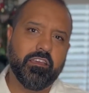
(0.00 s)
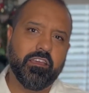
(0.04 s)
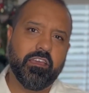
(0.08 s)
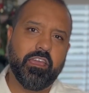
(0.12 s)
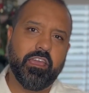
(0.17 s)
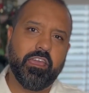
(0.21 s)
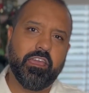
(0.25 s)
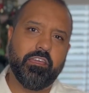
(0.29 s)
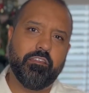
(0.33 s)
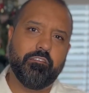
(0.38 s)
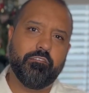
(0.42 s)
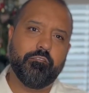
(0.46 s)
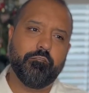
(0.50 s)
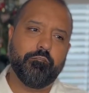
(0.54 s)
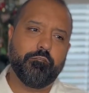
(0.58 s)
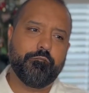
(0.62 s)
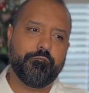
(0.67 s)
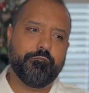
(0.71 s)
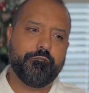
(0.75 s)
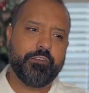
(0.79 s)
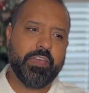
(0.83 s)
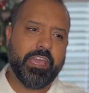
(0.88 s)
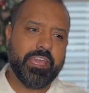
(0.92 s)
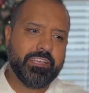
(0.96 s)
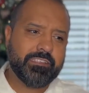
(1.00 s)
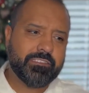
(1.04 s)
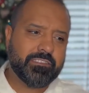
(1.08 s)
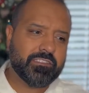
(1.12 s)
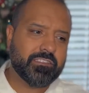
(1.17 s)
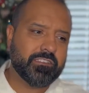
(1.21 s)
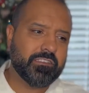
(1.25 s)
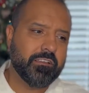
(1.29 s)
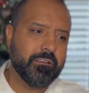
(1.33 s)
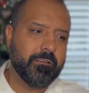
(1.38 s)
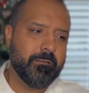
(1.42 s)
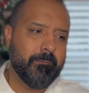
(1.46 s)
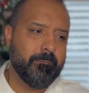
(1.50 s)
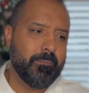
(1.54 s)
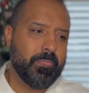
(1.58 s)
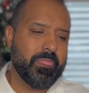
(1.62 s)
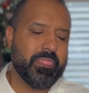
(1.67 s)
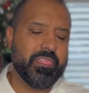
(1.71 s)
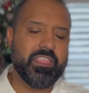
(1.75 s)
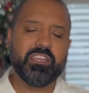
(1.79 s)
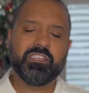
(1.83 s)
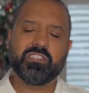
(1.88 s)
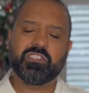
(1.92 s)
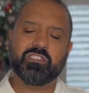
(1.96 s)
and face
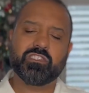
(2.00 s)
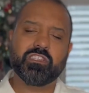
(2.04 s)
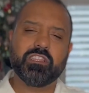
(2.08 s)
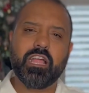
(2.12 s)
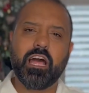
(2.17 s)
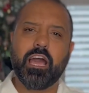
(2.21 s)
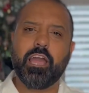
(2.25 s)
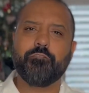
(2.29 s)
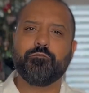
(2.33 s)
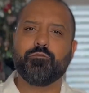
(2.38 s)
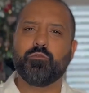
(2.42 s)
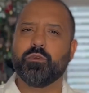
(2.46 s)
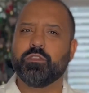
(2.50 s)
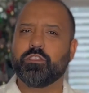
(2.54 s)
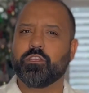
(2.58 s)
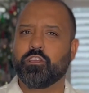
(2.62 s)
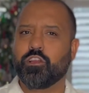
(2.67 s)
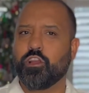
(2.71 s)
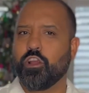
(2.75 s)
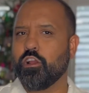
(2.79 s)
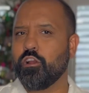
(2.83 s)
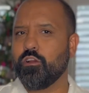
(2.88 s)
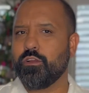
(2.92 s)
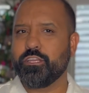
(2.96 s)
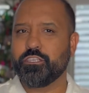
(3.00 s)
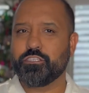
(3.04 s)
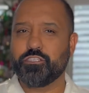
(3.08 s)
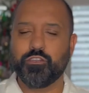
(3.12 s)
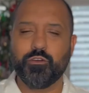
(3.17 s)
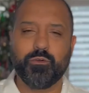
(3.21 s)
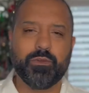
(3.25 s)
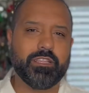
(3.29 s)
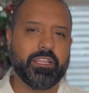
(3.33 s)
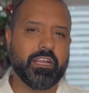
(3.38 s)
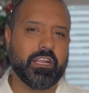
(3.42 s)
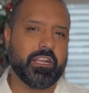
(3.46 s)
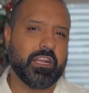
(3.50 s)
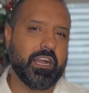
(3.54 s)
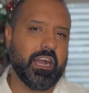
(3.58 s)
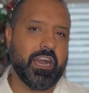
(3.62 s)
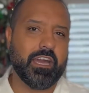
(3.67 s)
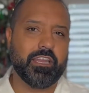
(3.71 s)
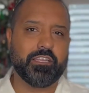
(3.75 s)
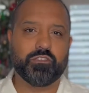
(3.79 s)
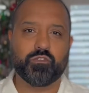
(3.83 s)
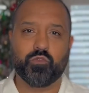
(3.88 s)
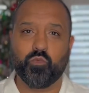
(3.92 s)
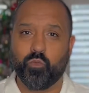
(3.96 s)
this life with courage, knowing that
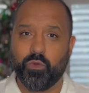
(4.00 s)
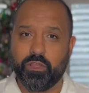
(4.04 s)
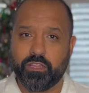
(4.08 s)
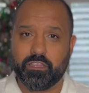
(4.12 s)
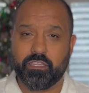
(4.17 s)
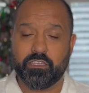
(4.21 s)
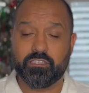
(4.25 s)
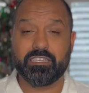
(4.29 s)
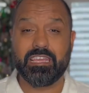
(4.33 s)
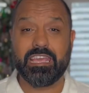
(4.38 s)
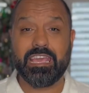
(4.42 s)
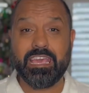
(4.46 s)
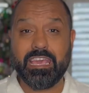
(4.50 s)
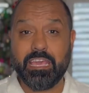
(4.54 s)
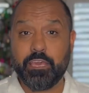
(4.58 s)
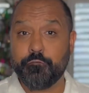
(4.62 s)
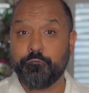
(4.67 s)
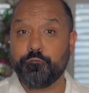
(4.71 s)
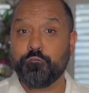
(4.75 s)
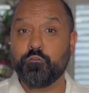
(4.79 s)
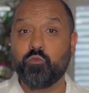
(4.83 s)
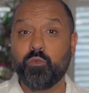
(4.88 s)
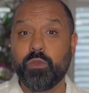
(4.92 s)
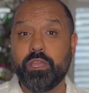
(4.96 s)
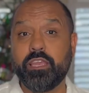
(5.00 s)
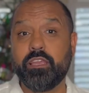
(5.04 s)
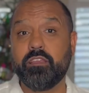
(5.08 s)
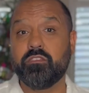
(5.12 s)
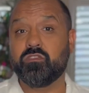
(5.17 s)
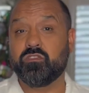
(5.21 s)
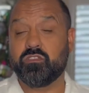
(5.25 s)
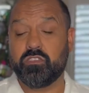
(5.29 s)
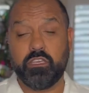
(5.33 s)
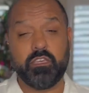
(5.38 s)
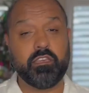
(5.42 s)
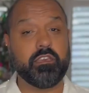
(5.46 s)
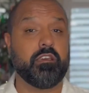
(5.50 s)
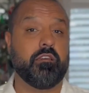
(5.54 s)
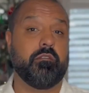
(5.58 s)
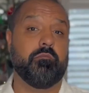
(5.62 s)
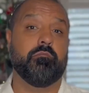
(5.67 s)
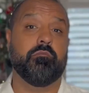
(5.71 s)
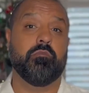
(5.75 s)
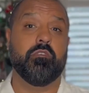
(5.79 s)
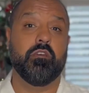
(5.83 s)
God is with us if we seek him,